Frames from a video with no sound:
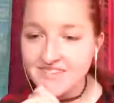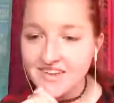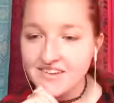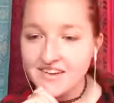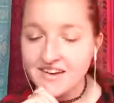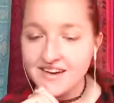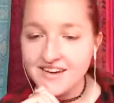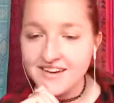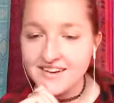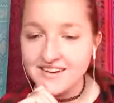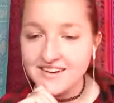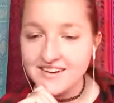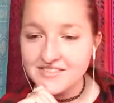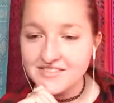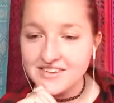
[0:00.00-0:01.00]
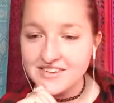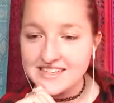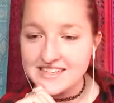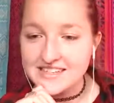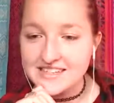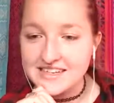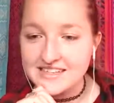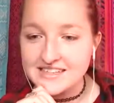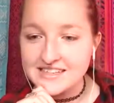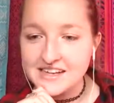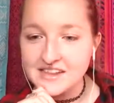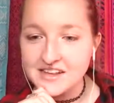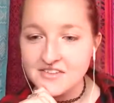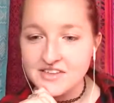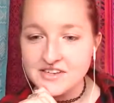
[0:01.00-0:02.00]
Vita says,
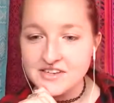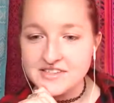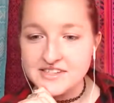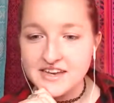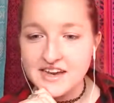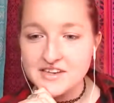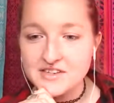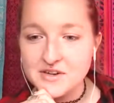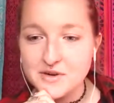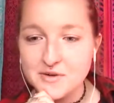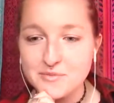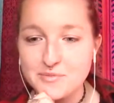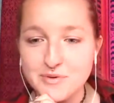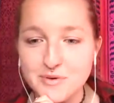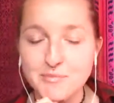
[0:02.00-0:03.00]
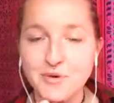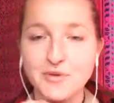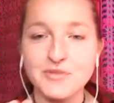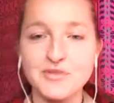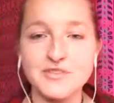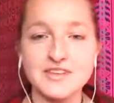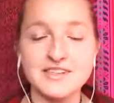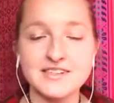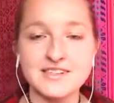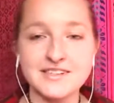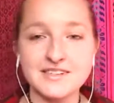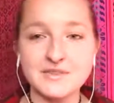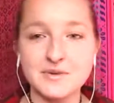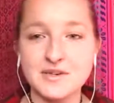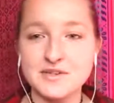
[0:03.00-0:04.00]
I love that you say I don't do both of these
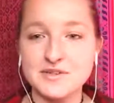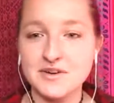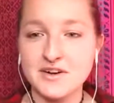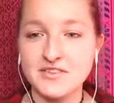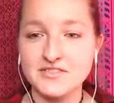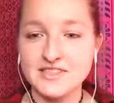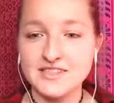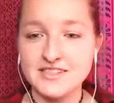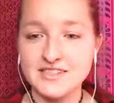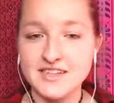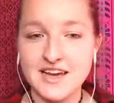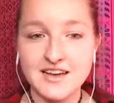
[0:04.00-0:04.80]
things way too often.